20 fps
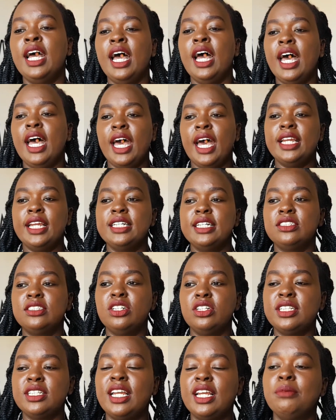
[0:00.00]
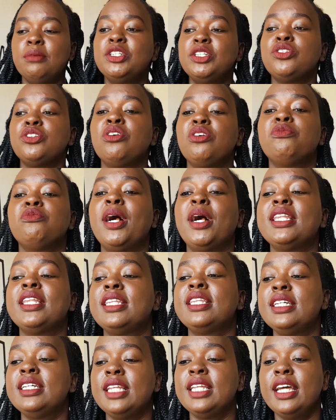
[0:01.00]
And it's not a limit of by
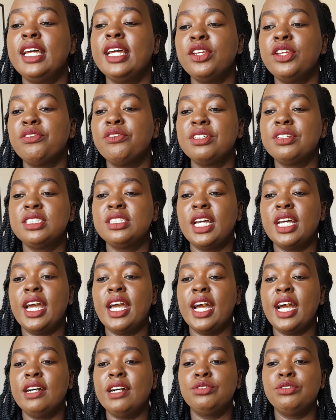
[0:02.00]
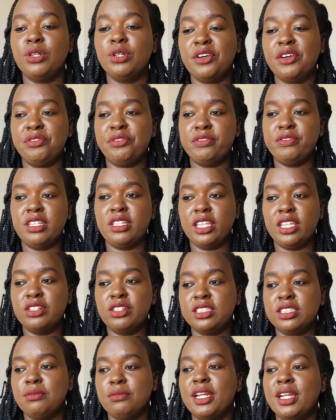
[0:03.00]
the end of this year I have to have
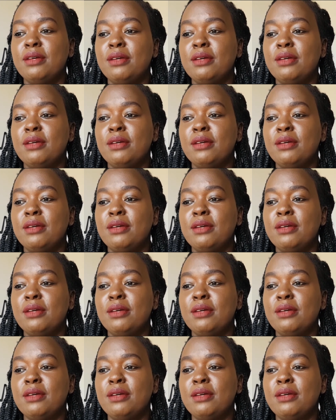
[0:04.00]
50,000, but